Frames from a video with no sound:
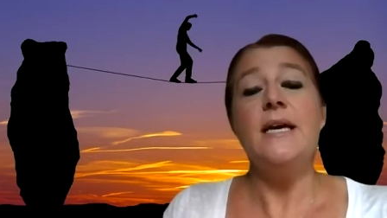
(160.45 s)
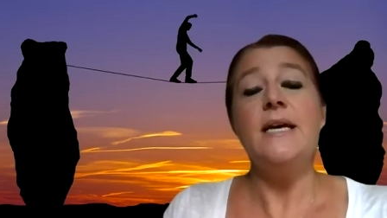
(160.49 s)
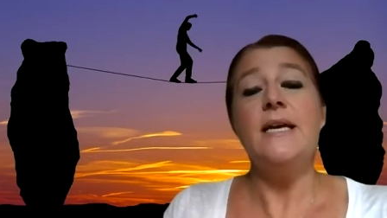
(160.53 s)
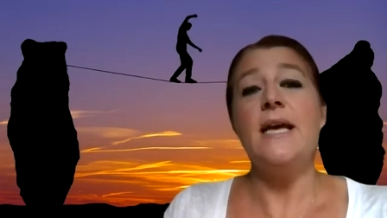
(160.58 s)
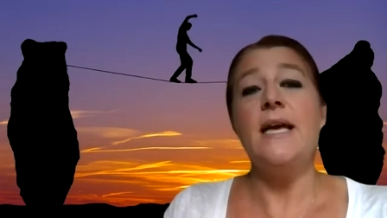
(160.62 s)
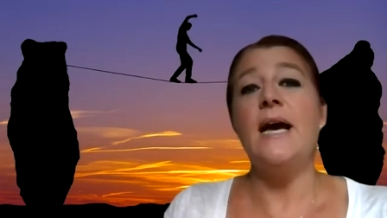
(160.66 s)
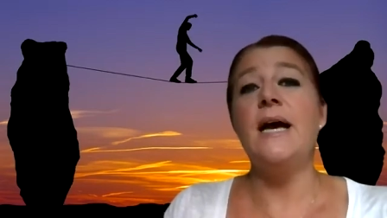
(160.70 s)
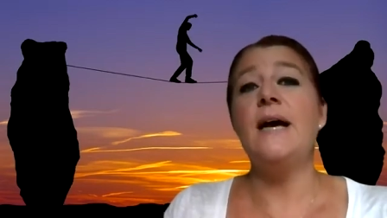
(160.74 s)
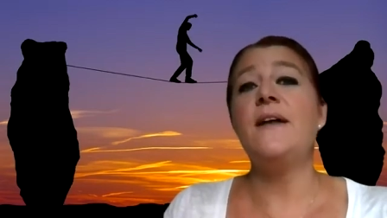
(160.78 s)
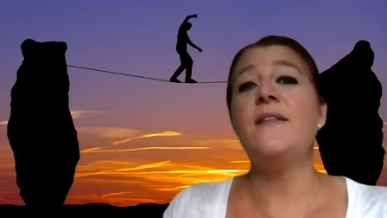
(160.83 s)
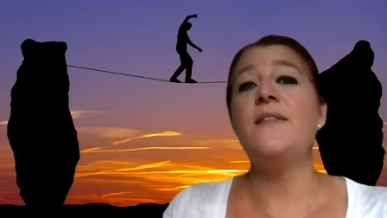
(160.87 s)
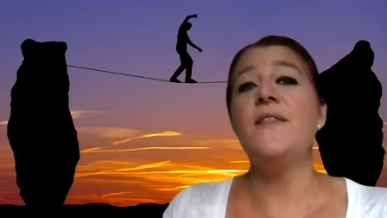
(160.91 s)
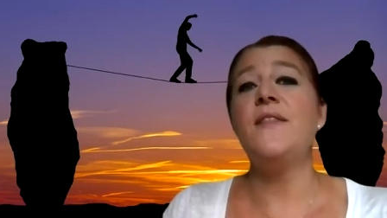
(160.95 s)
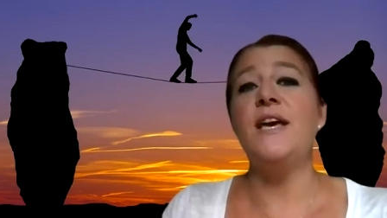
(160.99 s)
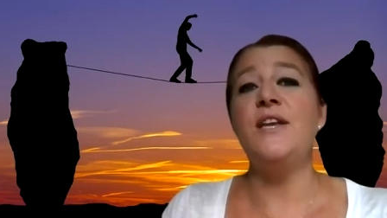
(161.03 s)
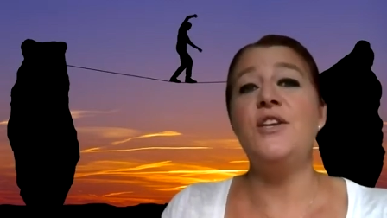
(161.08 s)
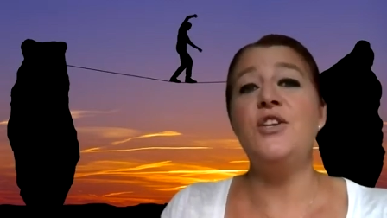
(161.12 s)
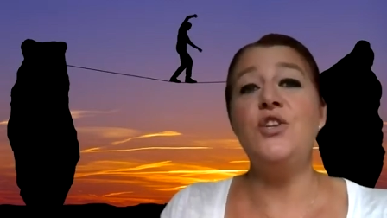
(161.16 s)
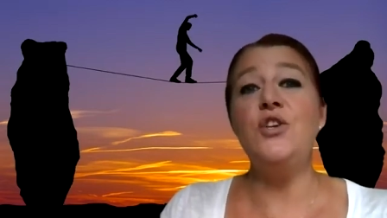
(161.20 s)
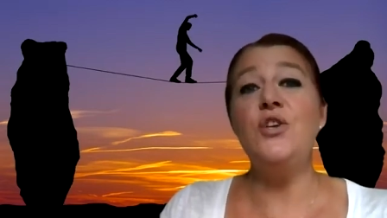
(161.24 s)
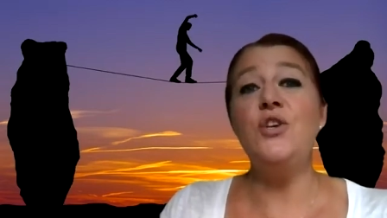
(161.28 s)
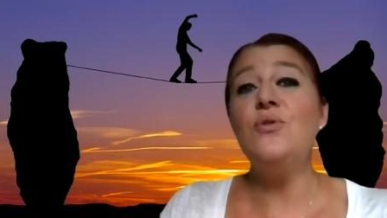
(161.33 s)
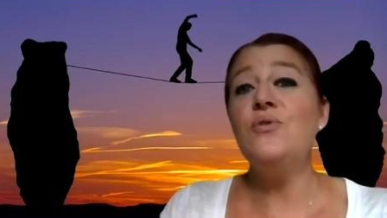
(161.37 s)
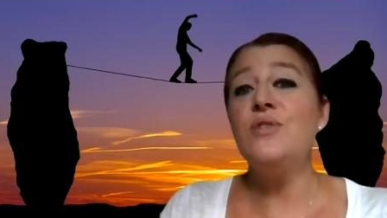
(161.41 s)
yeah, then
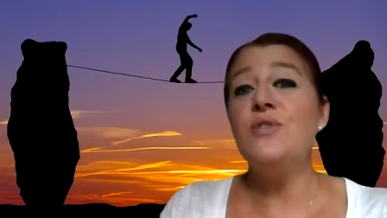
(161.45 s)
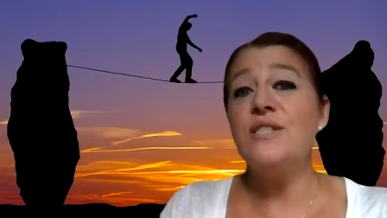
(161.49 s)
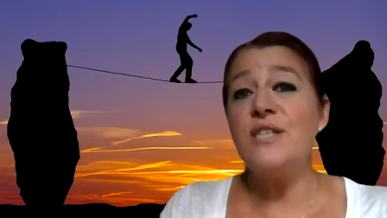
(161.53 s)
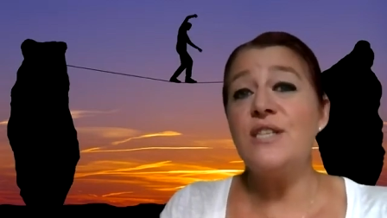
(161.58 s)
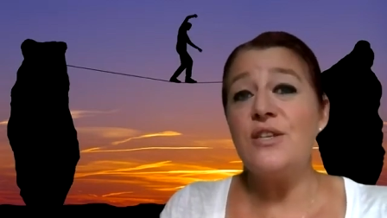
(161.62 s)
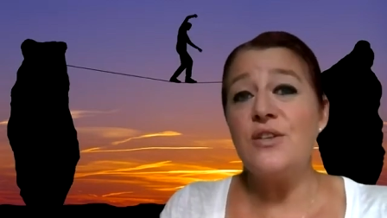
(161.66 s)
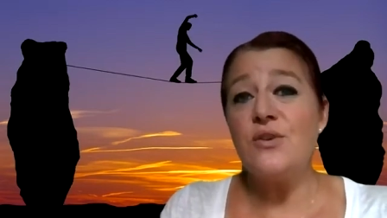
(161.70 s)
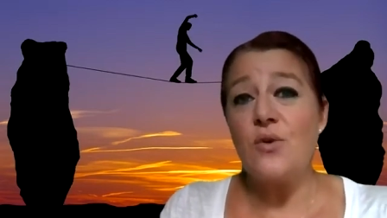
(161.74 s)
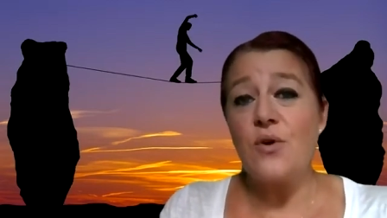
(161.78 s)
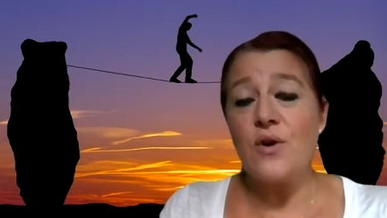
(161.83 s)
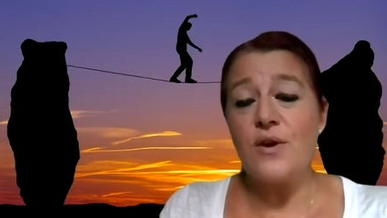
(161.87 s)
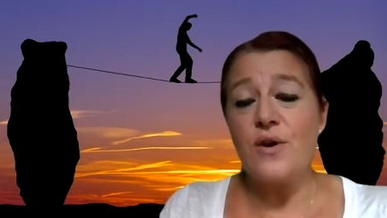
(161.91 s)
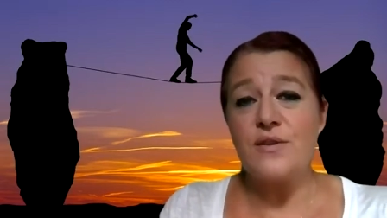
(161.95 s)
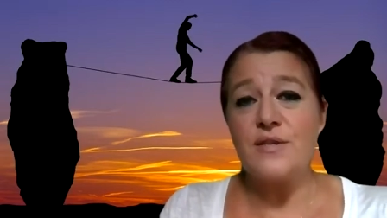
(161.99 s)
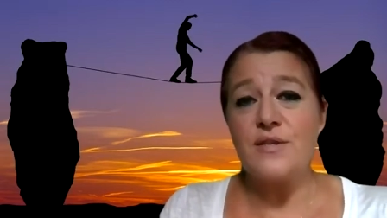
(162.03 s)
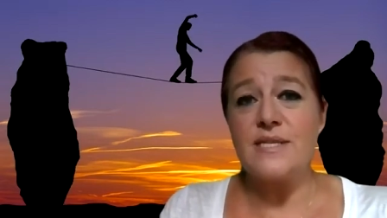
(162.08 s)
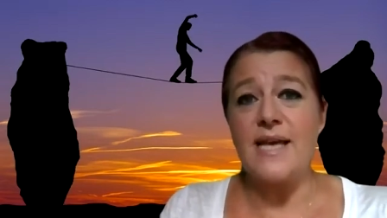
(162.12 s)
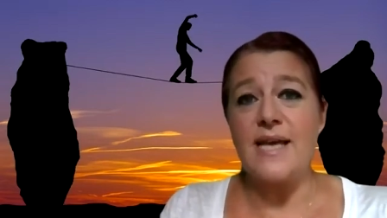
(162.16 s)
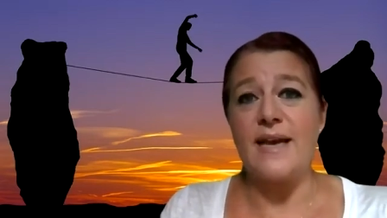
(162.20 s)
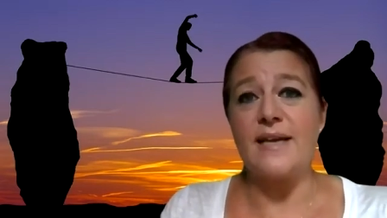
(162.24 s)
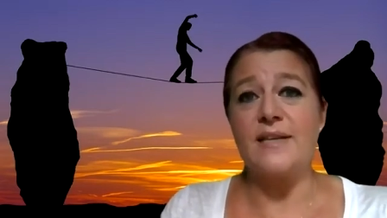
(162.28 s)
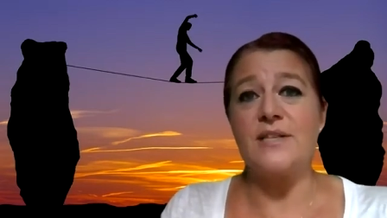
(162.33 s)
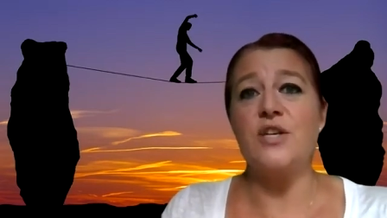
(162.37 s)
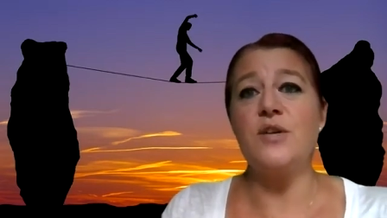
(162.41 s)
use the north
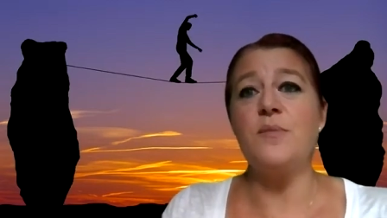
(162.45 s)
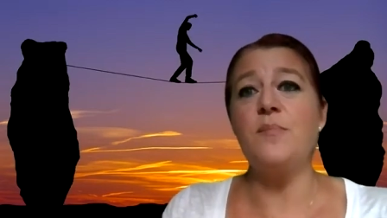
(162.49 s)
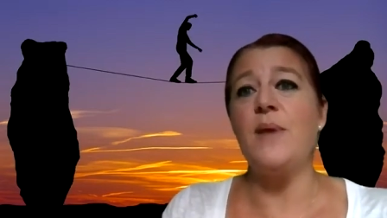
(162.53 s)
sector.